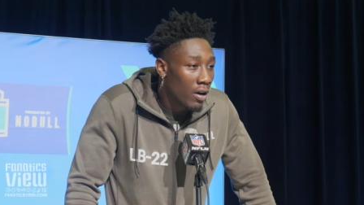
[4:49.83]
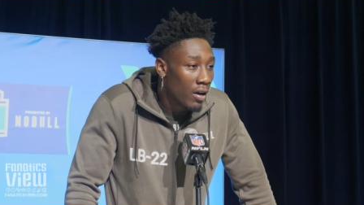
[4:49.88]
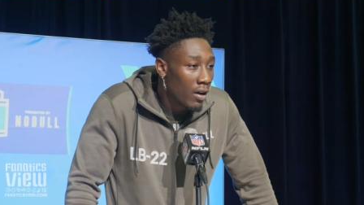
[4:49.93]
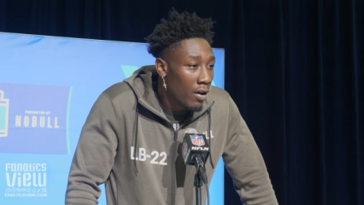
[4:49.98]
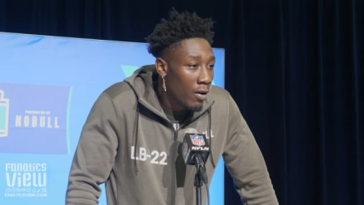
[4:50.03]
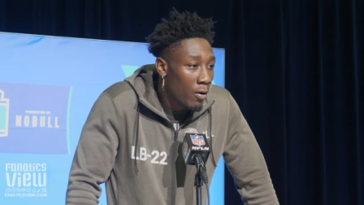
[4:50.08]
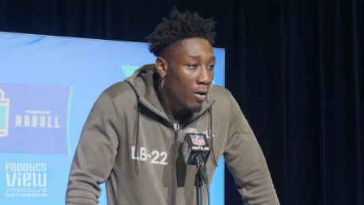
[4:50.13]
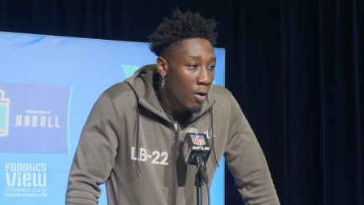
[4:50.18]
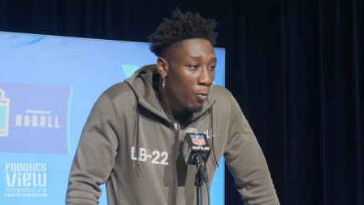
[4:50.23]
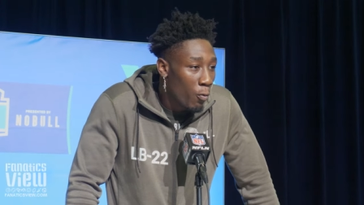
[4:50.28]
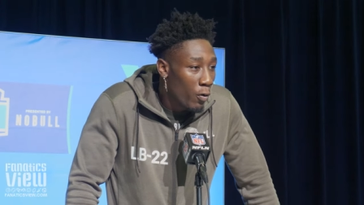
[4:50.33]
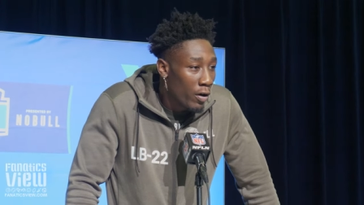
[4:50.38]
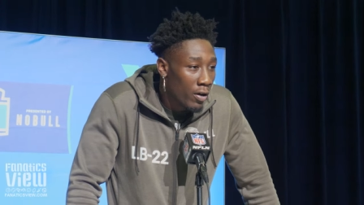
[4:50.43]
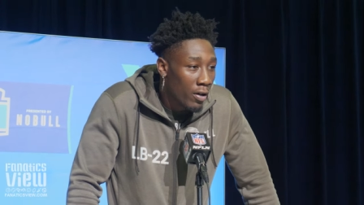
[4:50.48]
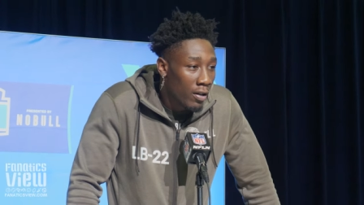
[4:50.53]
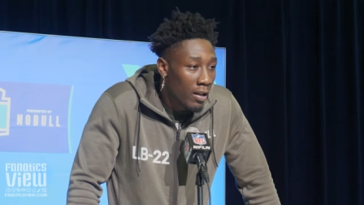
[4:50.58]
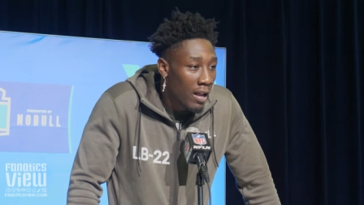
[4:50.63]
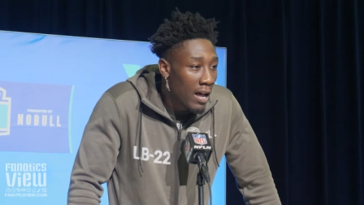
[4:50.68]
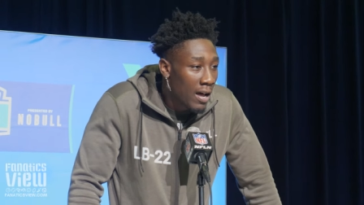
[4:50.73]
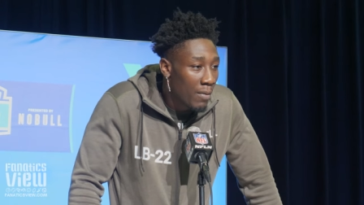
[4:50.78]
a, a wheel
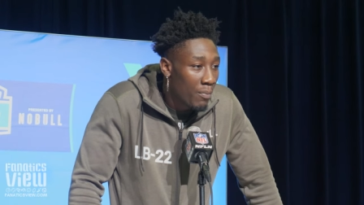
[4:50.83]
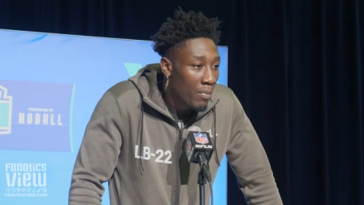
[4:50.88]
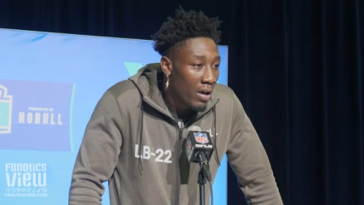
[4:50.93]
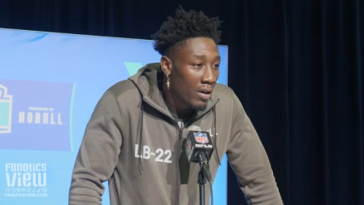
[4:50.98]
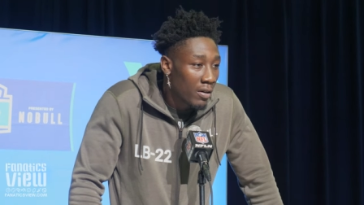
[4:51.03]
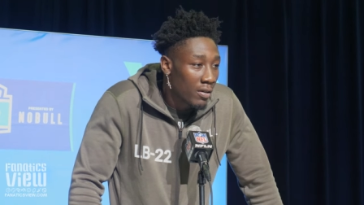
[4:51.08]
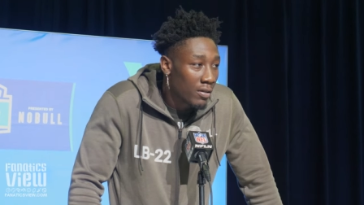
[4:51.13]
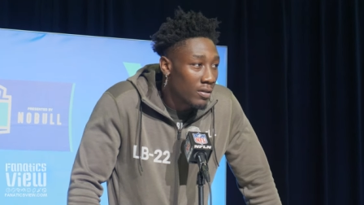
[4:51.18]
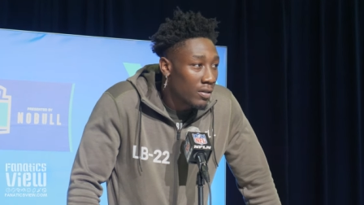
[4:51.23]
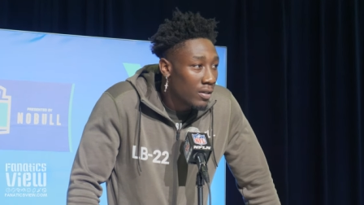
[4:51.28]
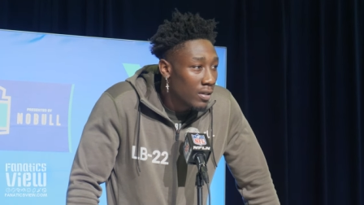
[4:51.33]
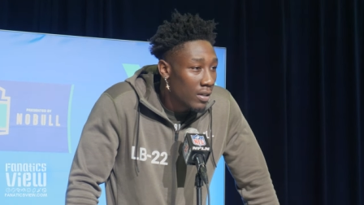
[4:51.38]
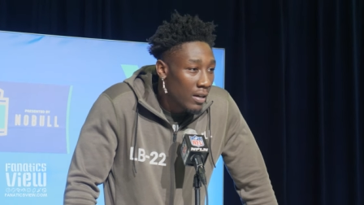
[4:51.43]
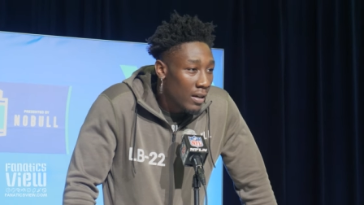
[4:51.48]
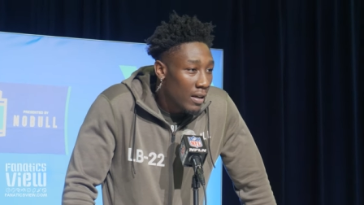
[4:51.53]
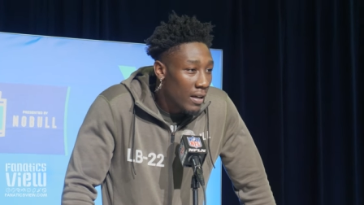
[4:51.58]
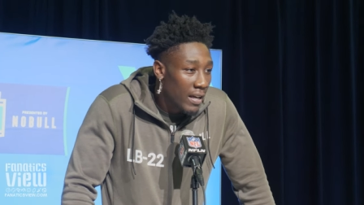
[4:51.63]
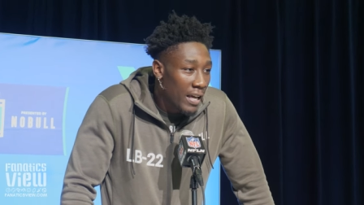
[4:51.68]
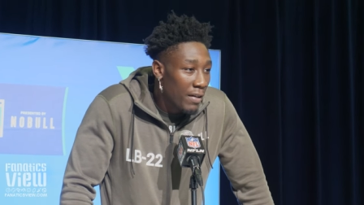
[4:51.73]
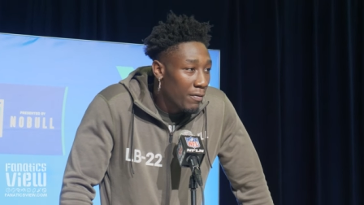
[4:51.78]
linebacker,
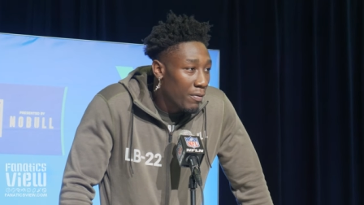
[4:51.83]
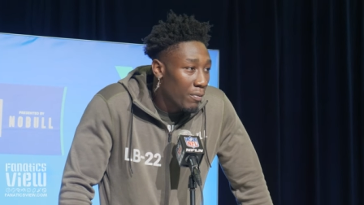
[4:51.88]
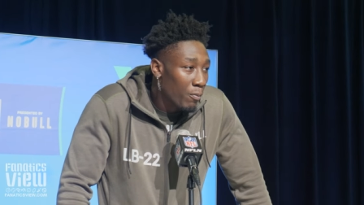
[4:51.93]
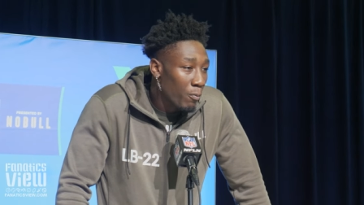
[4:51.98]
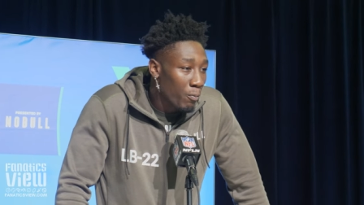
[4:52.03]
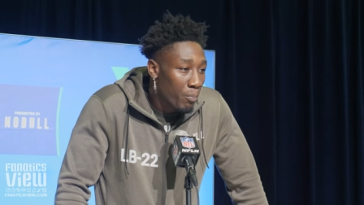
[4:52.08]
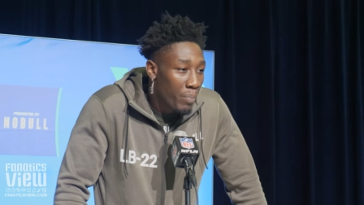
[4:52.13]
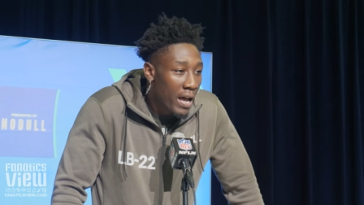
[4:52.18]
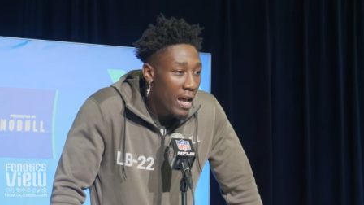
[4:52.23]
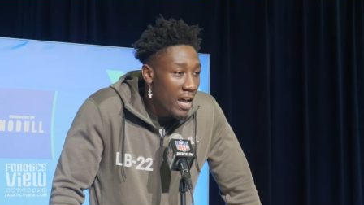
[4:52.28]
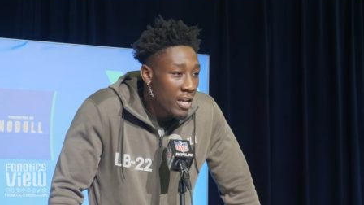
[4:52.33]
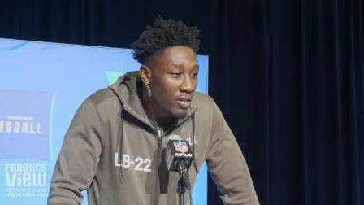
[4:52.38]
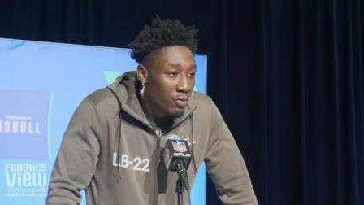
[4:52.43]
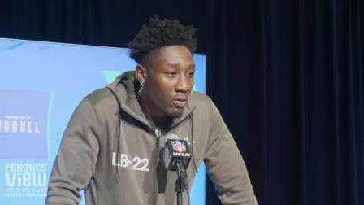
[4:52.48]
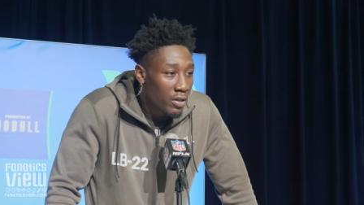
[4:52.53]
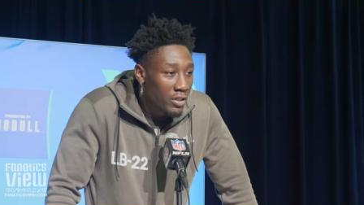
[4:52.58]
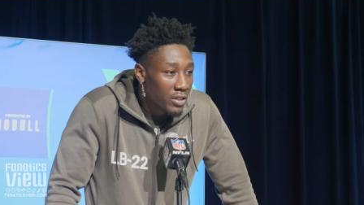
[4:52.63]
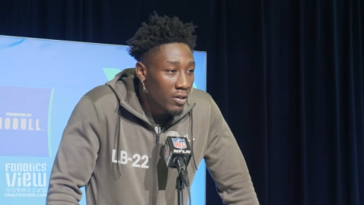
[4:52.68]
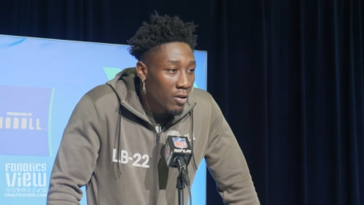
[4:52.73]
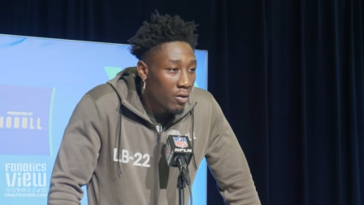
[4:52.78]
even pass
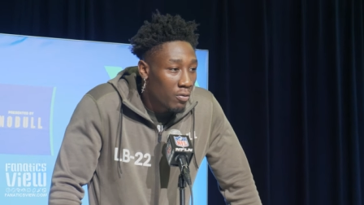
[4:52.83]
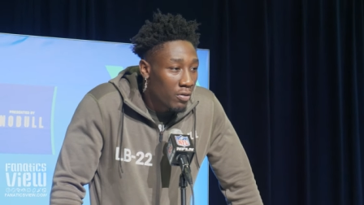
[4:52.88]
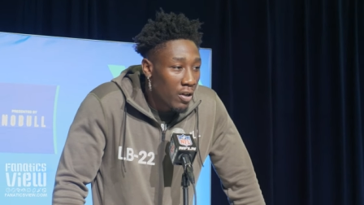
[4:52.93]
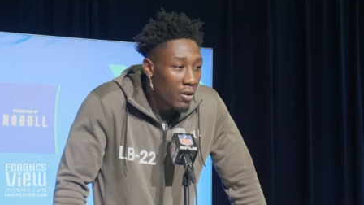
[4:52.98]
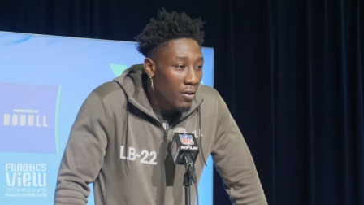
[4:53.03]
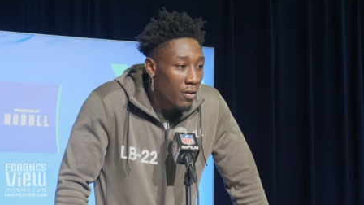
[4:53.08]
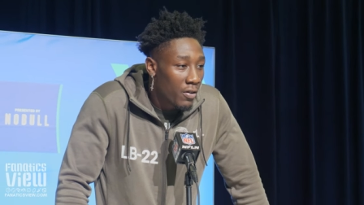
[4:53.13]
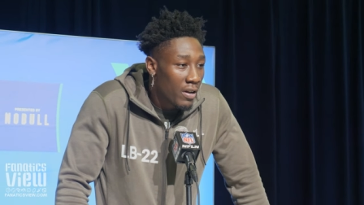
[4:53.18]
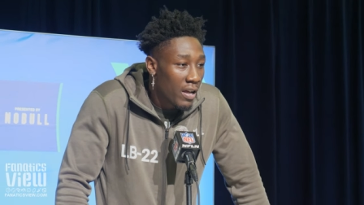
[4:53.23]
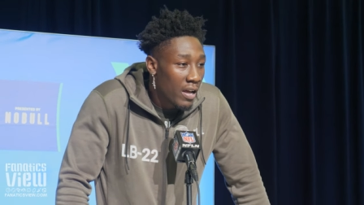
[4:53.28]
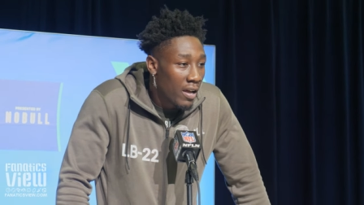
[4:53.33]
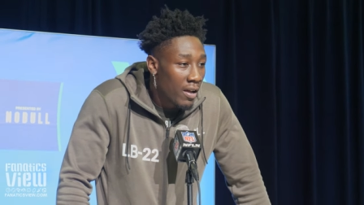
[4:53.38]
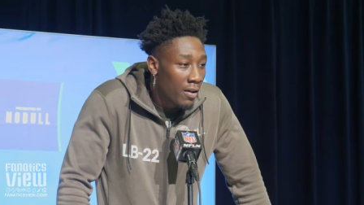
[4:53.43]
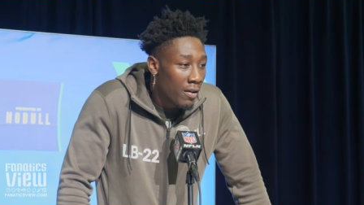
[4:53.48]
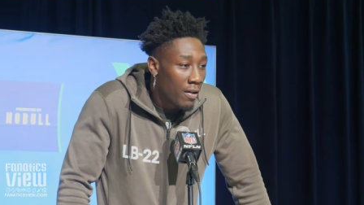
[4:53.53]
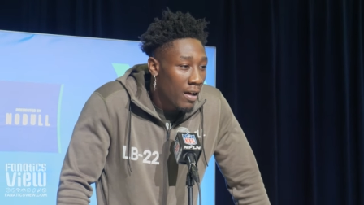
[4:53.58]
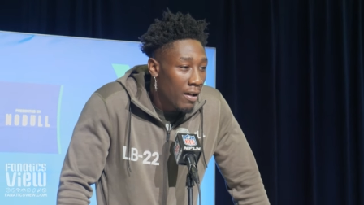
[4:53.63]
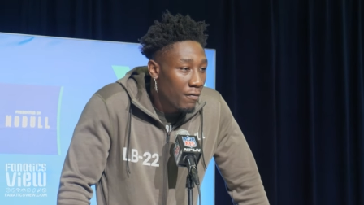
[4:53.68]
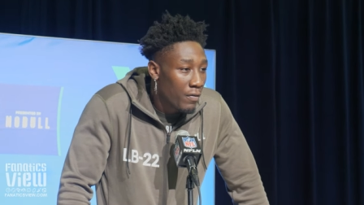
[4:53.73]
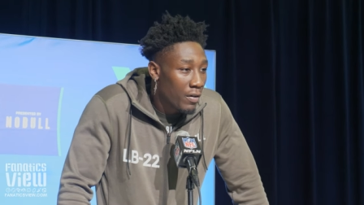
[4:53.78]
rushing on third
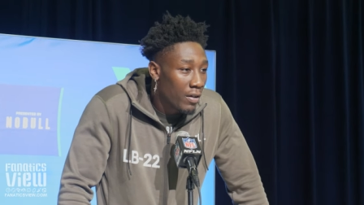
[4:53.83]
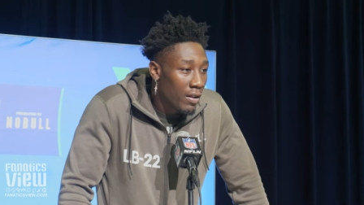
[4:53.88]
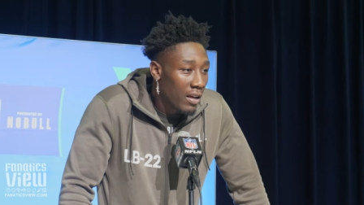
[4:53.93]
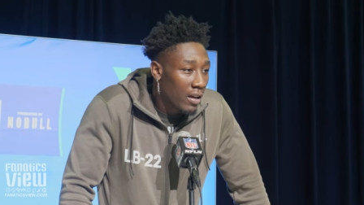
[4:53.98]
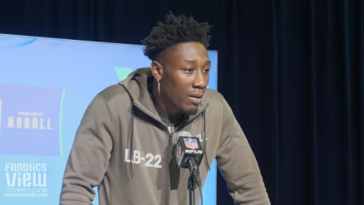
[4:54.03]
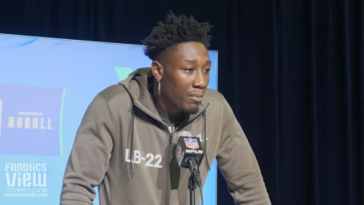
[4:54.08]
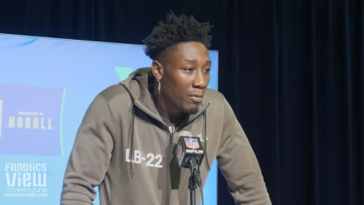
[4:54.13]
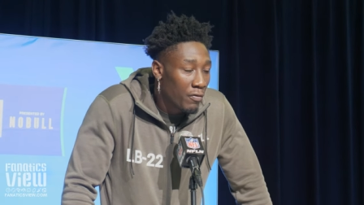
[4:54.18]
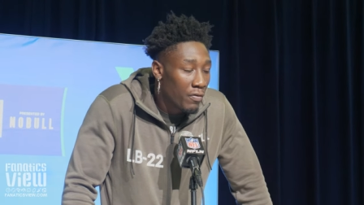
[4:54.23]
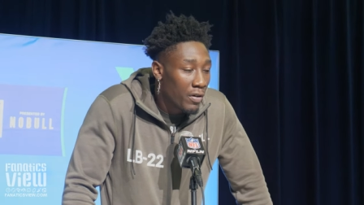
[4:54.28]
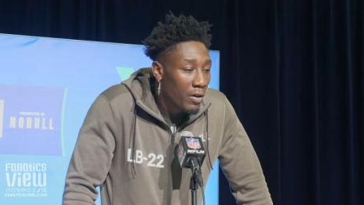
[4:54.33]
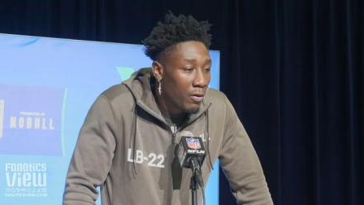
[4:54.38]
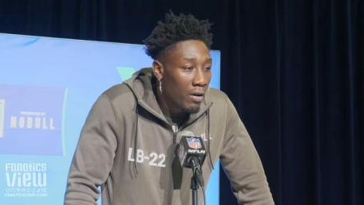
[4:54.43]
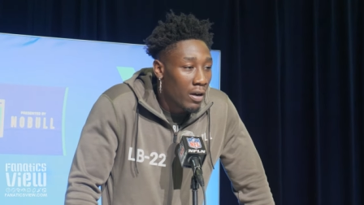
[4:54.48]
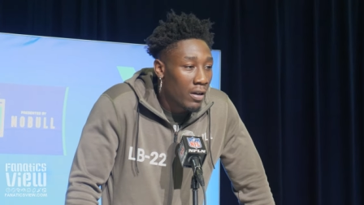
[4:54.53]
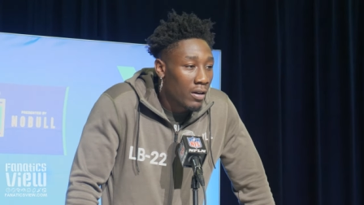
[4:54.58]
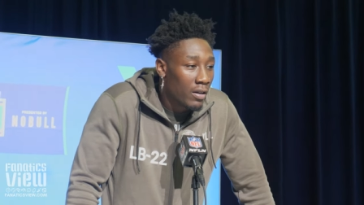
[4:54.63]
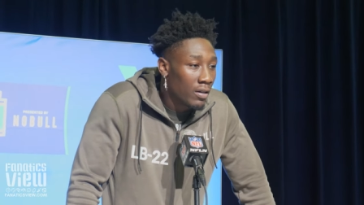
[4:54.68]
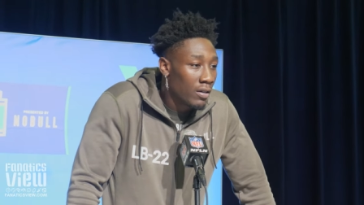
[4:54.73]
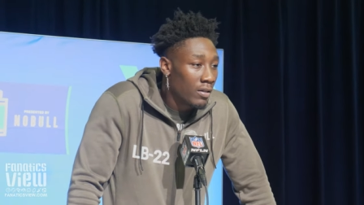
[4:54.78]
down, I feel like I'm going to fit
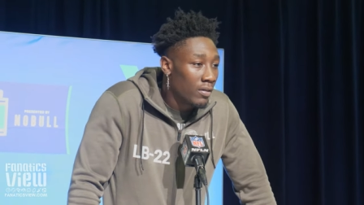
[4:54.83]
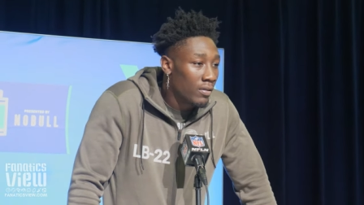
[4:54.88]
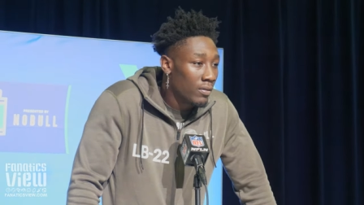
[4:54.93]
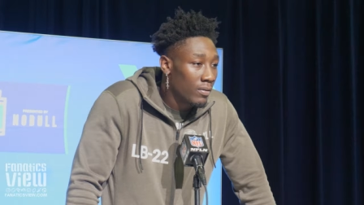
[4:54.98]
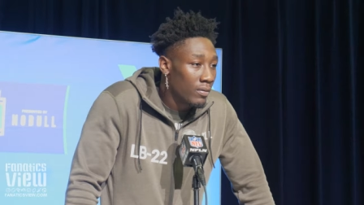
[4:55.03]
right in.